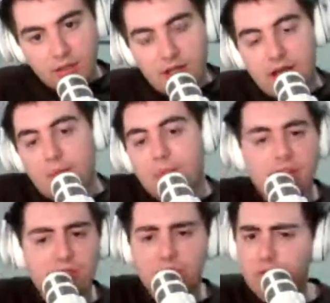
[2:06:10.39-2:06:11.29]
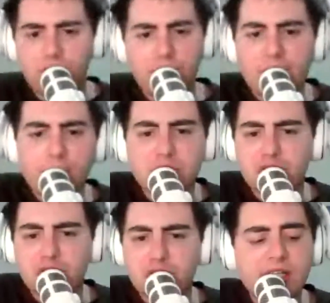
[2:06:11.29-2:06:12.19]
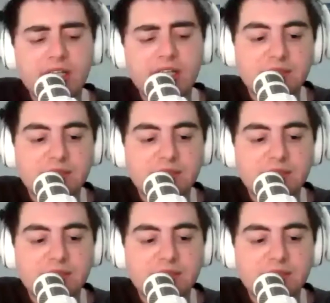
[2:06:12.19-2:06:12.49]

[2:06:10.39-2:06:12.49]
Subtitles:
month, or I'm not sure what it is,